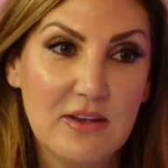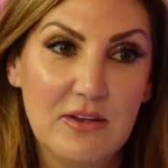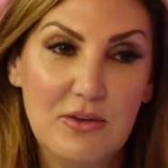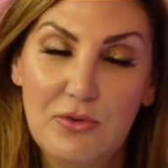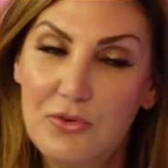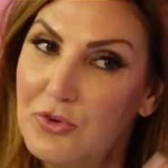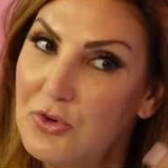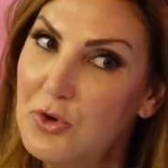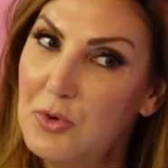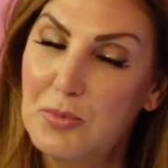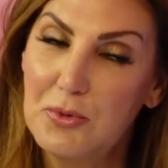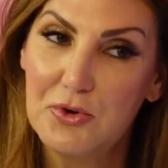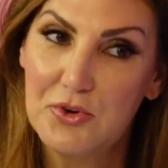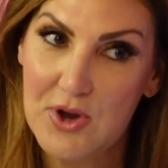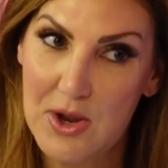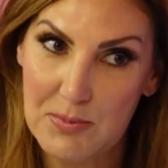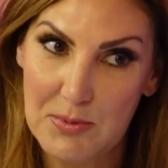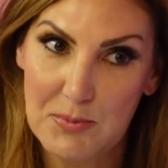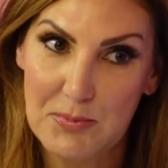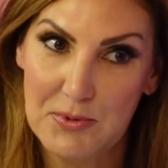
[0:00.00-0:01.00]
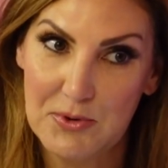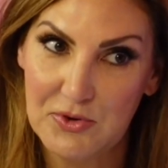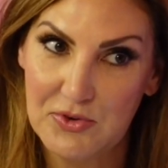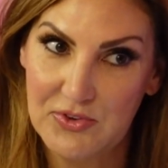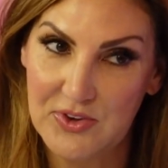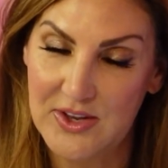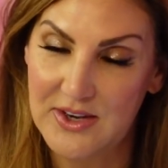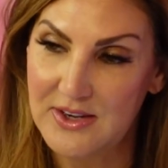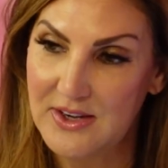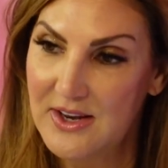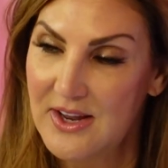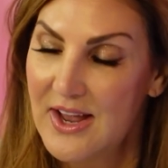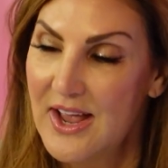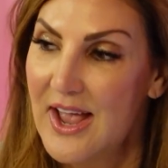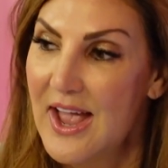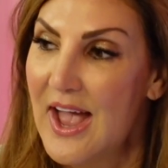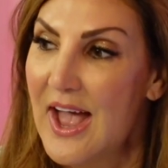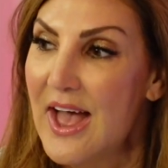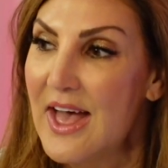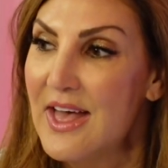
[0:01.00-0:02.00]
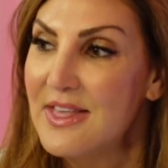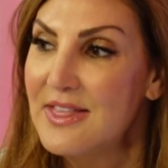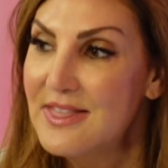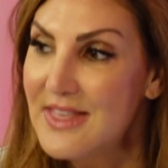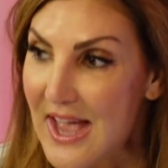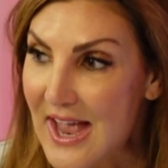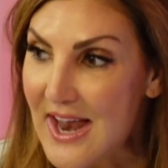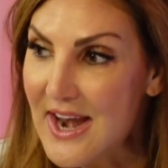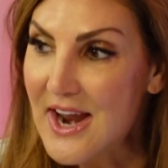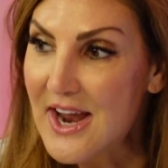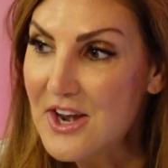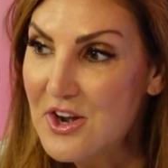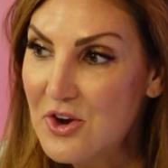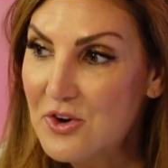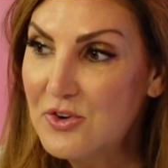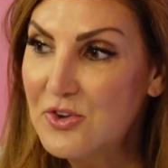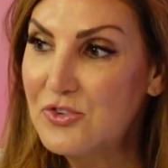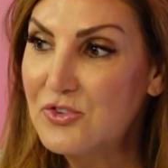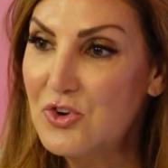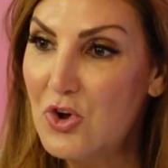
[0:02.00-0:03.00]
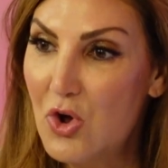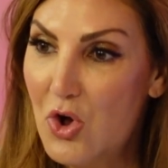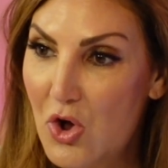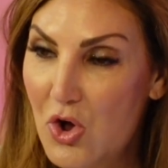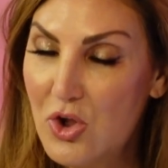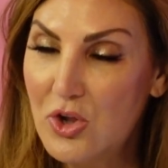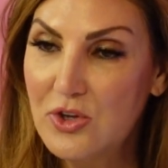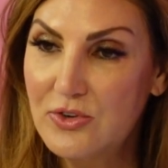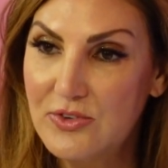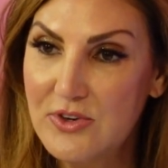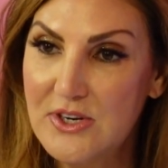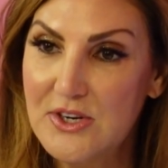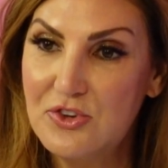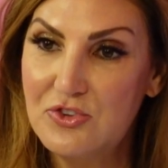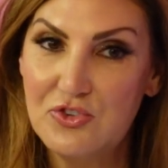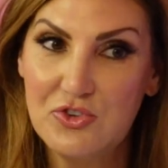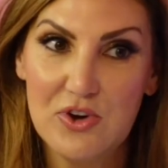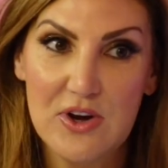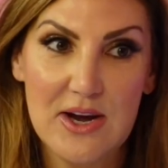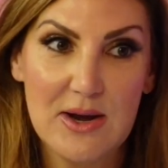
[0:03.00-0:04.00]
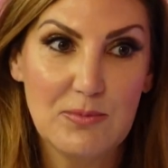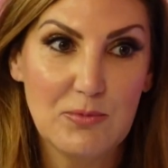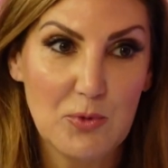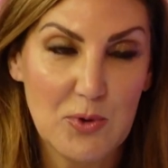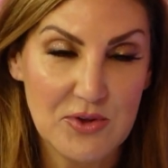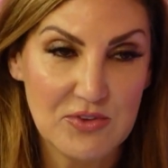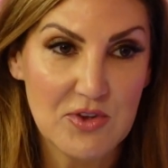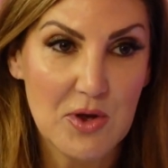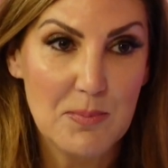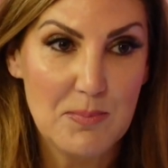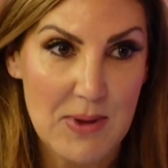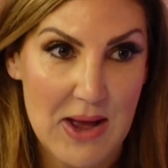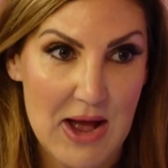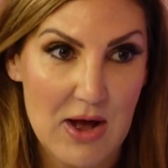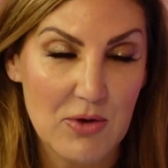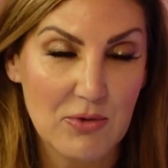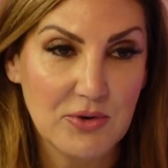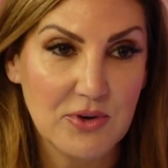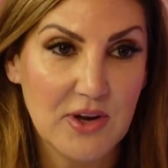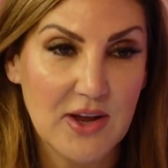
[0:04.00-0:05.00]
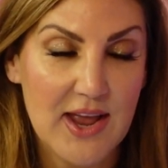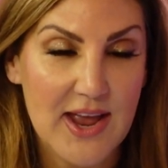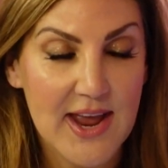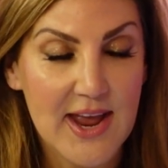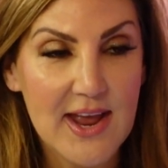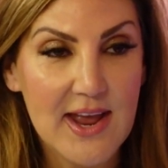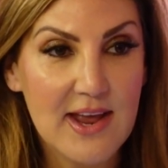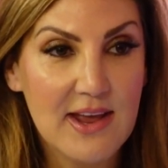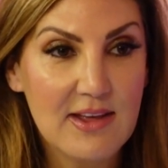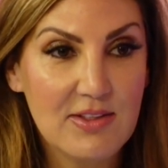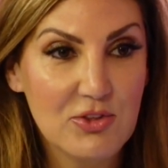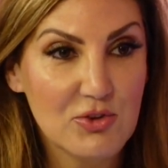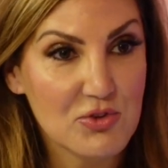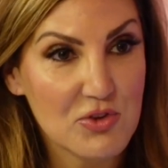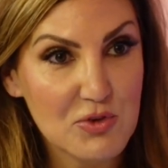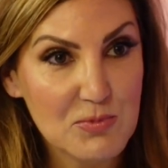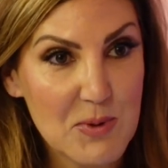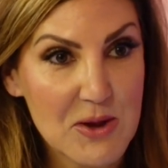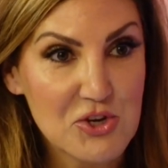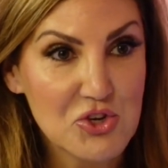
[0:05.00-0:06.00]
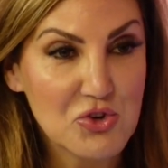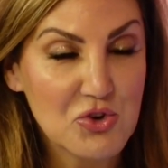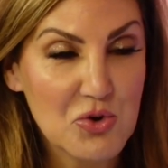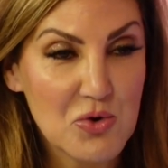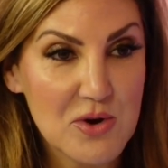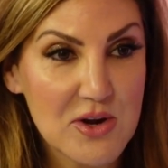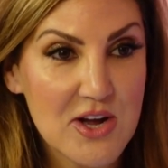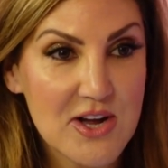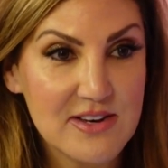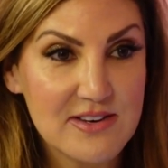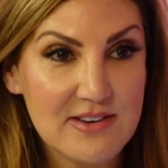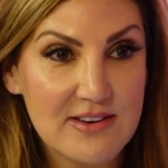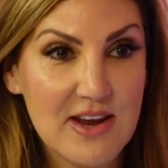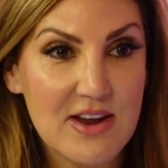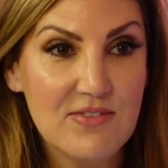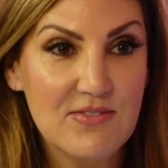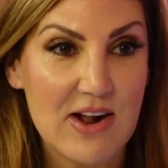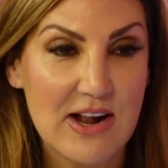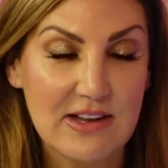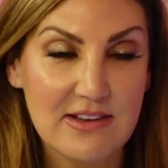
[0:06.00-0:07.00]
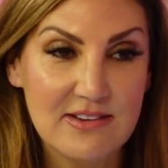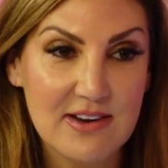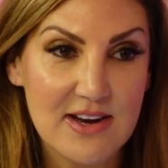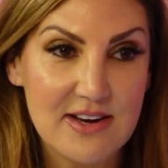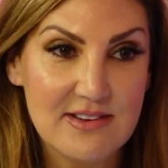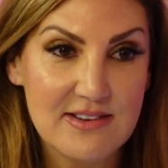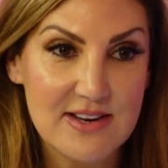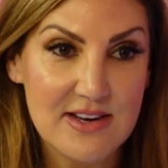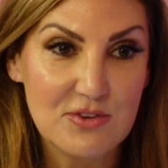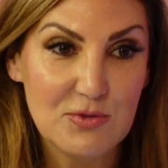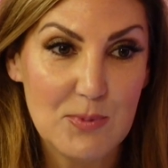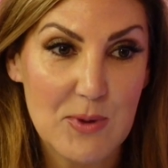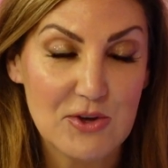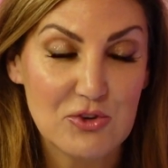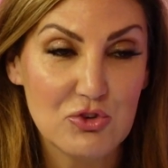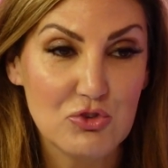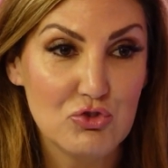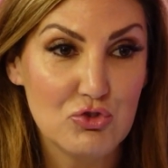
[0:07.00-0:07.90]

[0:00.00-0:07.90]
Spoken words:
YouTuber type of person. Then I noticed all of her Instagram was about, hey, there's a special going on today, Valentine's Day special.